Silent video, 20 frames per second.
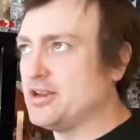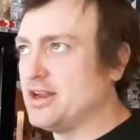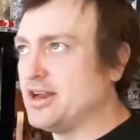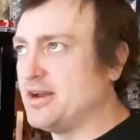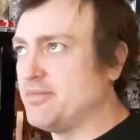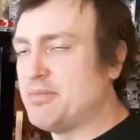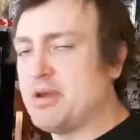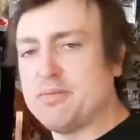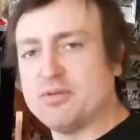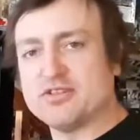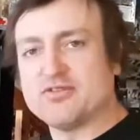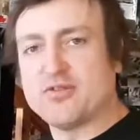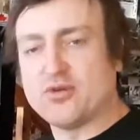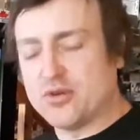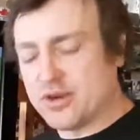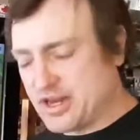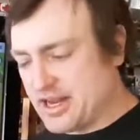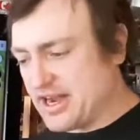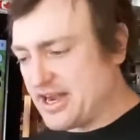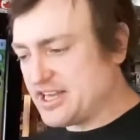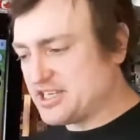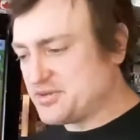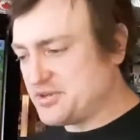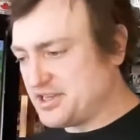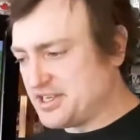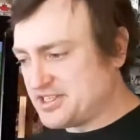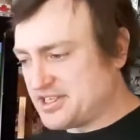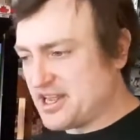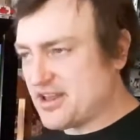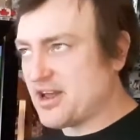at people's forecasts when
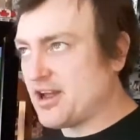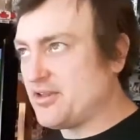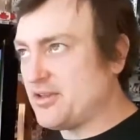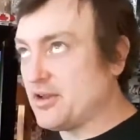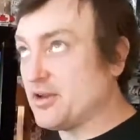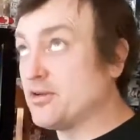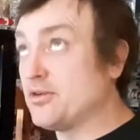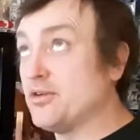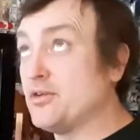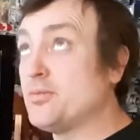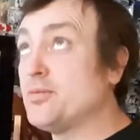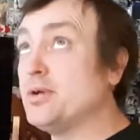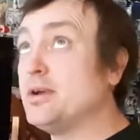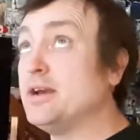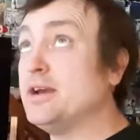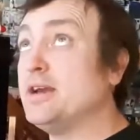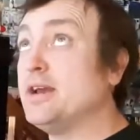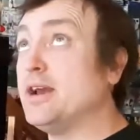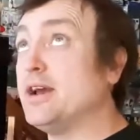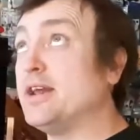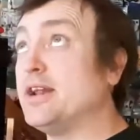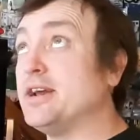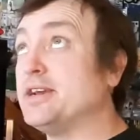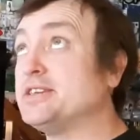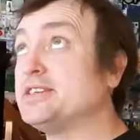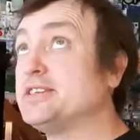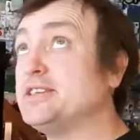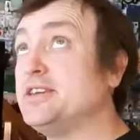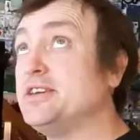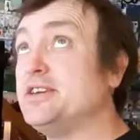they say that in the group, and I
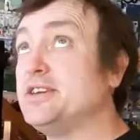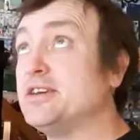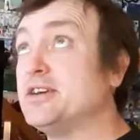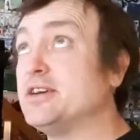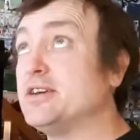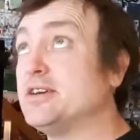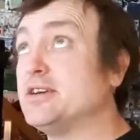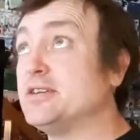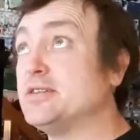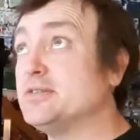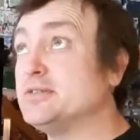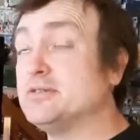see uh,